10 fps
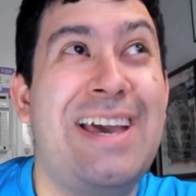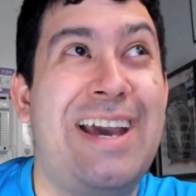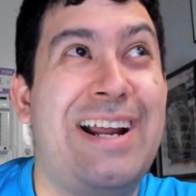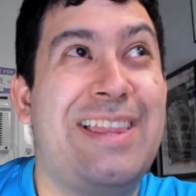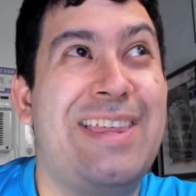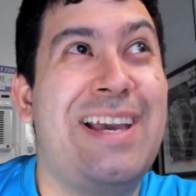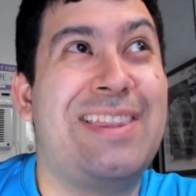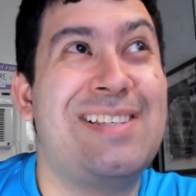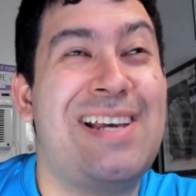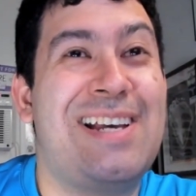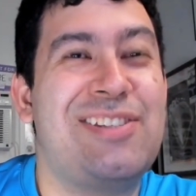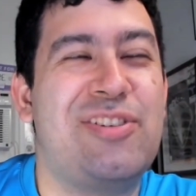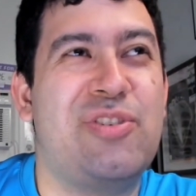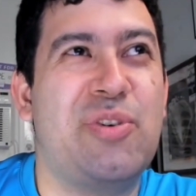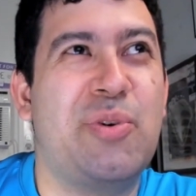And I think this has to
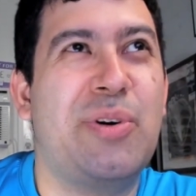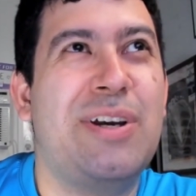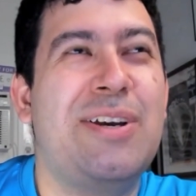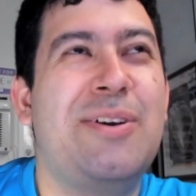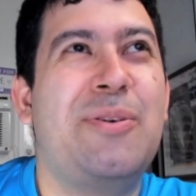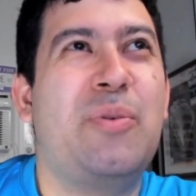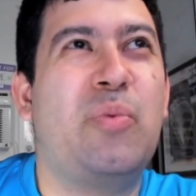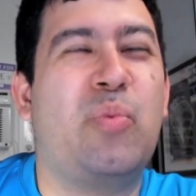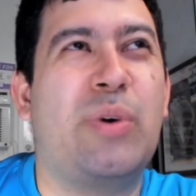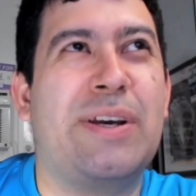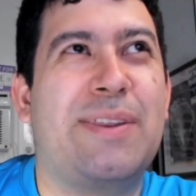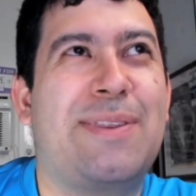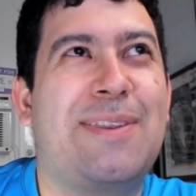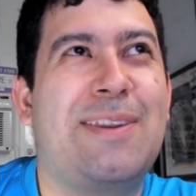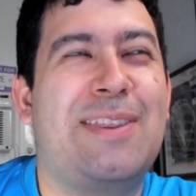do with
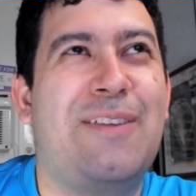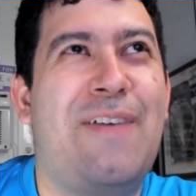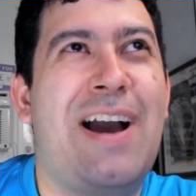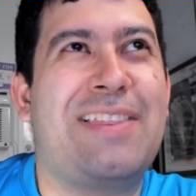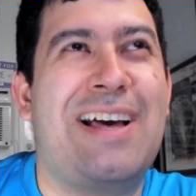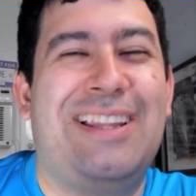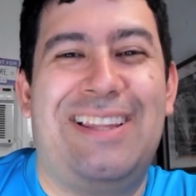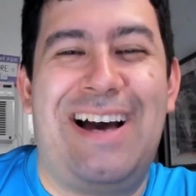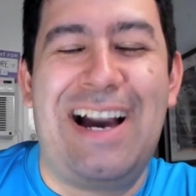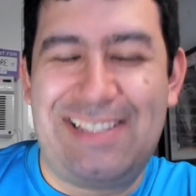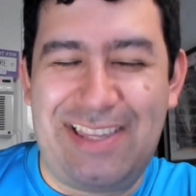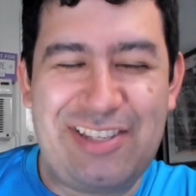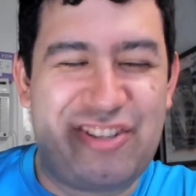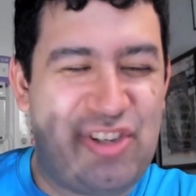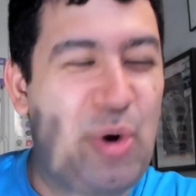the fact that, I say
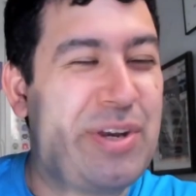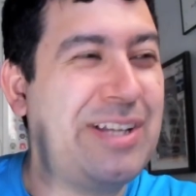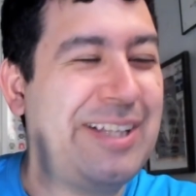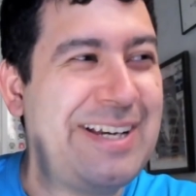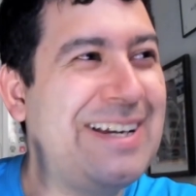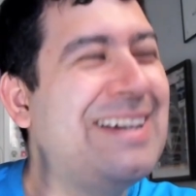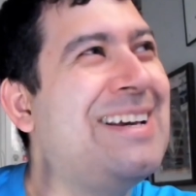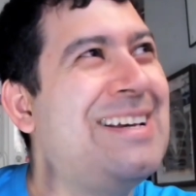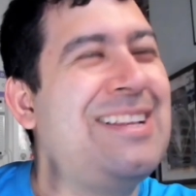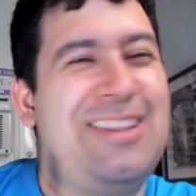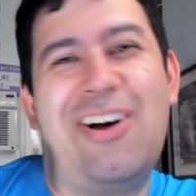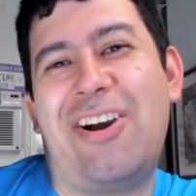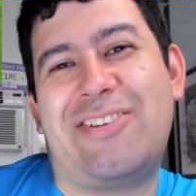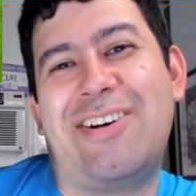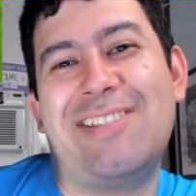this jokingly,
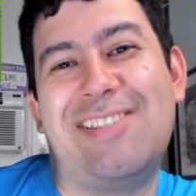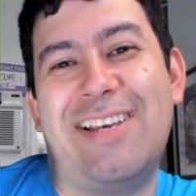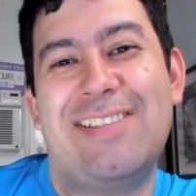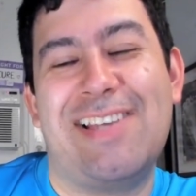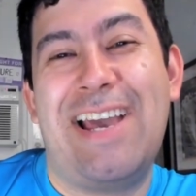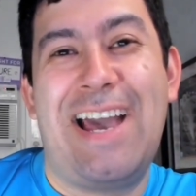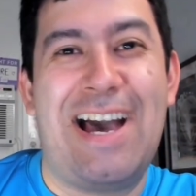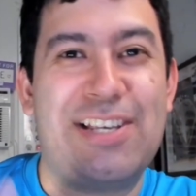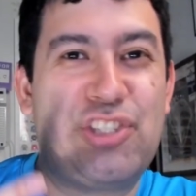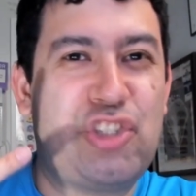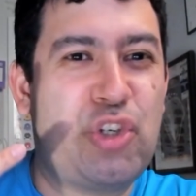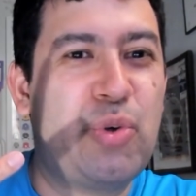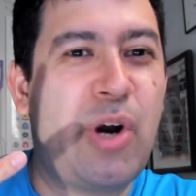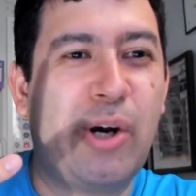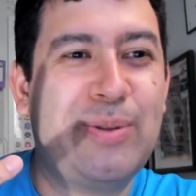Locked On Sens has
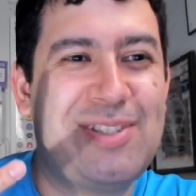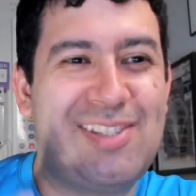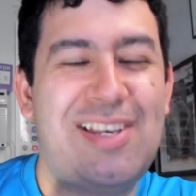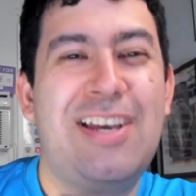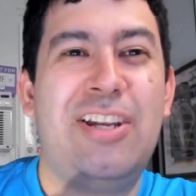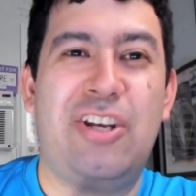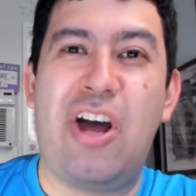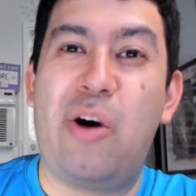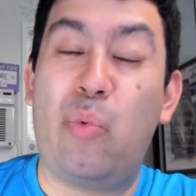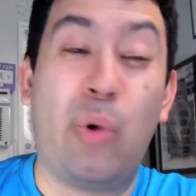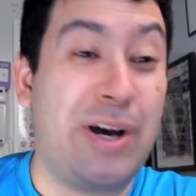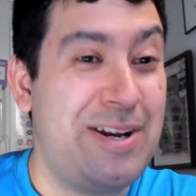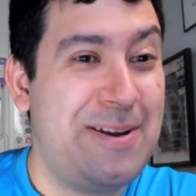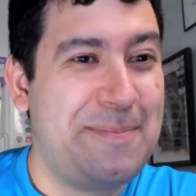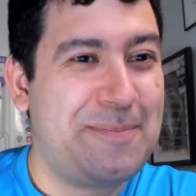two hosts, not
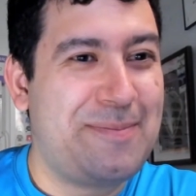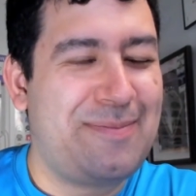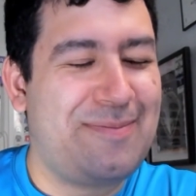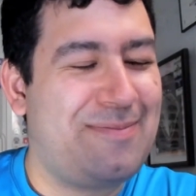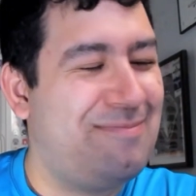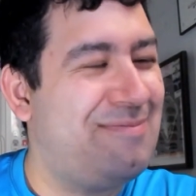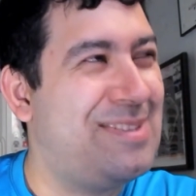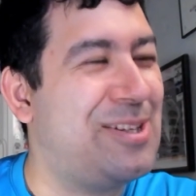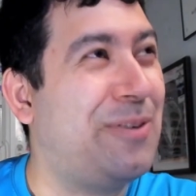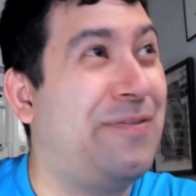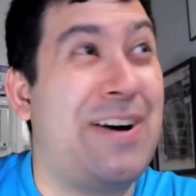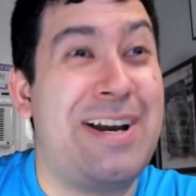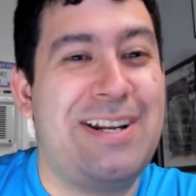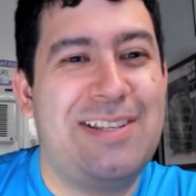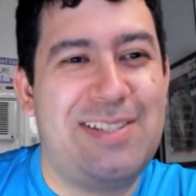one. So
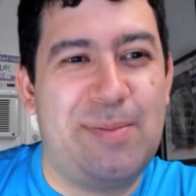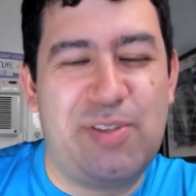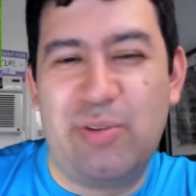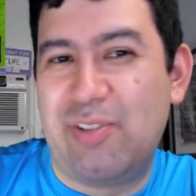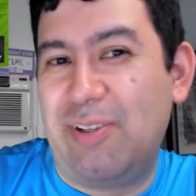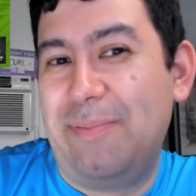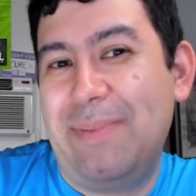fine, Tim Stützle.